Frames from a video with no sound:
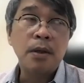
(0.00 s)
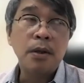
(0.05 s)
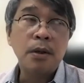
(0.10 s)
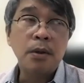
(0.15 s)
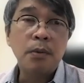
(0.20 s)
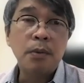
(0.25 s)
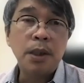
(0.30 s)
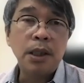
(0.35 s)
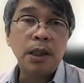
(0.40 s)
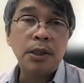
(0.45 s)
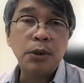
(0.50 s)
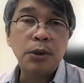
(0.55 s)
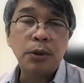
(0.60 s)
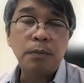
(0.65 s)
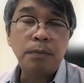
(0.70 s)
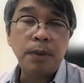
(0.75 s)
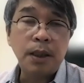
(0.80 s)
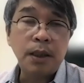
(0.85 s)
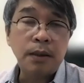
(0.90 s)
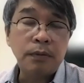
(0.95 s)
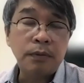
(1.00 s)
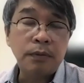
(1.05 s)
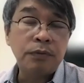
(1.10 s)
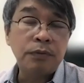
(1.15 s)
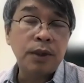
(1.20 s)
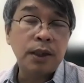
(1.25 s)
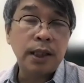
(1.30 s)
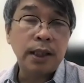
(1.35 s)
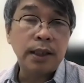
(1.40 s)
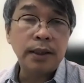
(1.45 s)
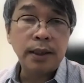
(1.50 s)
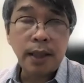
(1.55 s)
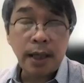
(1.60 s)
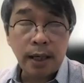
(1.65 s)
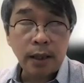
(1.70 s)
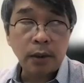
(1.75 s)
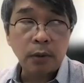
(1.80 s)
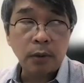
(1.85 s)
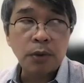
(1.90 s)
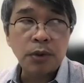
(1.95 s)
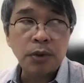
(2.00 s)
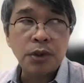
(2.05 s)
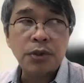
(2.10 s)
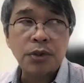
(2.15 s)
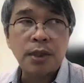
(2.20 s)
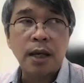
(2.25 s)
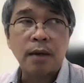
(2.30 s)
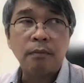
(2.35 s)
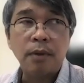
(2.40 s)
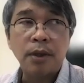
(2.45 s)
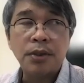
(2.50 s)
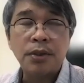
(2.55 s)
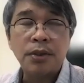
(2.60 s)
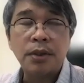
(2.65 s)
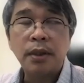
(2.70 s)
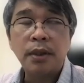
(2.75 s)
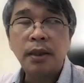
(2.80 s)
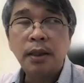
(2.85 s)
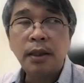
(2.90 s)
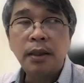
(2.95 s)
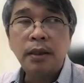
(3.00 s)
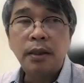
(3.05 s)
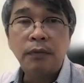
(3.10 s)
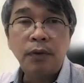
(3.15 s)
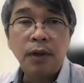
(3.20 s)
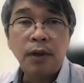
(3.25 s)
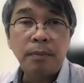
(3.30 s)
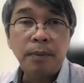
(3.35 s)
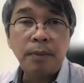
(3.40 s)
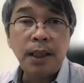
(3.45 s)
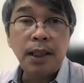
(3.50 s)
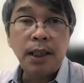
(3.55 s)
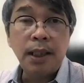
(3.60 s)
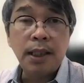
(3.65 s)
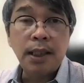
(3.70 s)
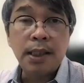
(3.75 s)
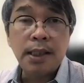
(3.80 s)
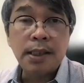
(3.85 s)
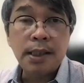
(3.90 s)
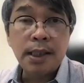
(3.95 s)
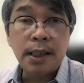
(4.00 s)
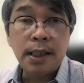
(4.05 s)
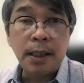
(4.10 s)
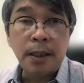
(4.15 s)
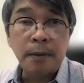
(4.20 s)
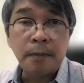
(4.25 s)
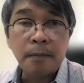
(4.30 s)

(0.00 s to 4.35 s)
we issued PD 5099, which established the Philippine EEZ.